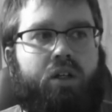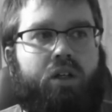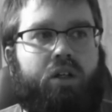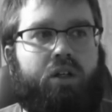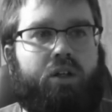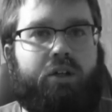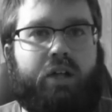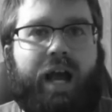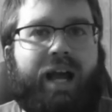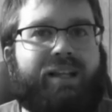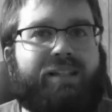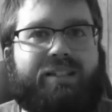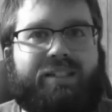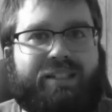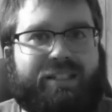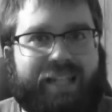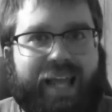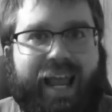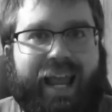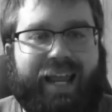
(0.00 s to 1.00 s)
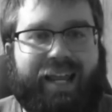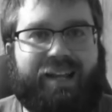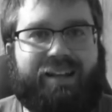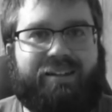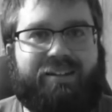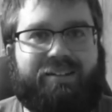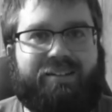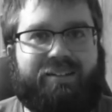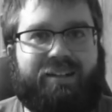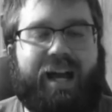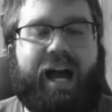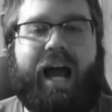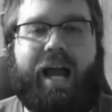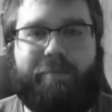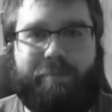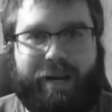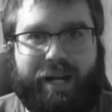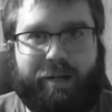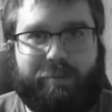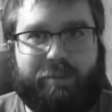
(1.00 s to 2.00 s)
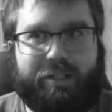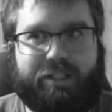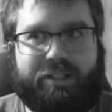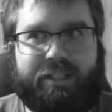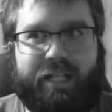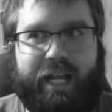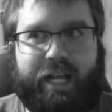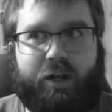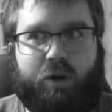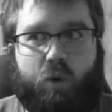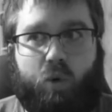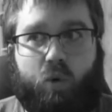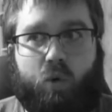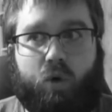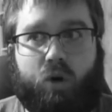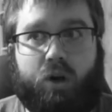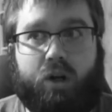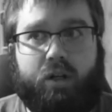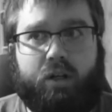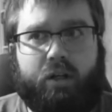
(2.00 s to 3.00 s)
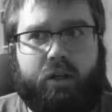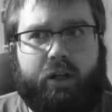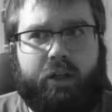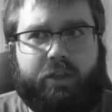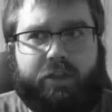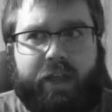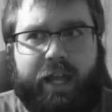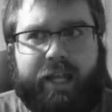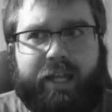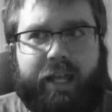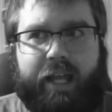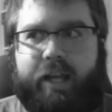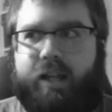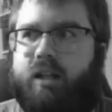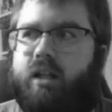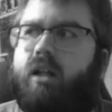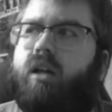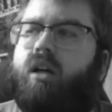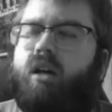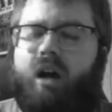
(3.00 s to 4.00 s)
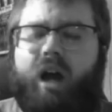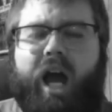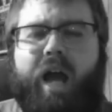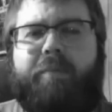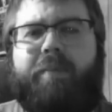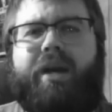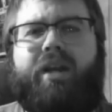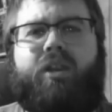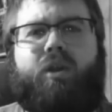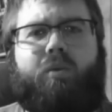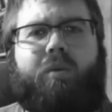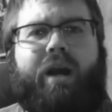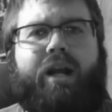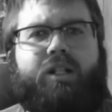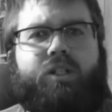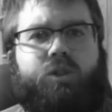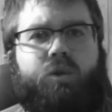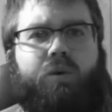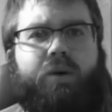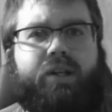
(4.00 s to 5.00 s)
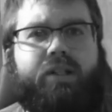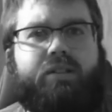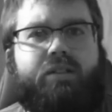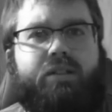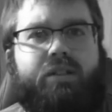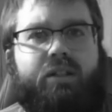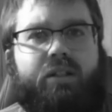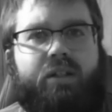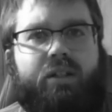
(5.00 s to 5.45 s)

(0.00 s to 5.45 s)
not saying I made a mistake, or thinking I made the right choice.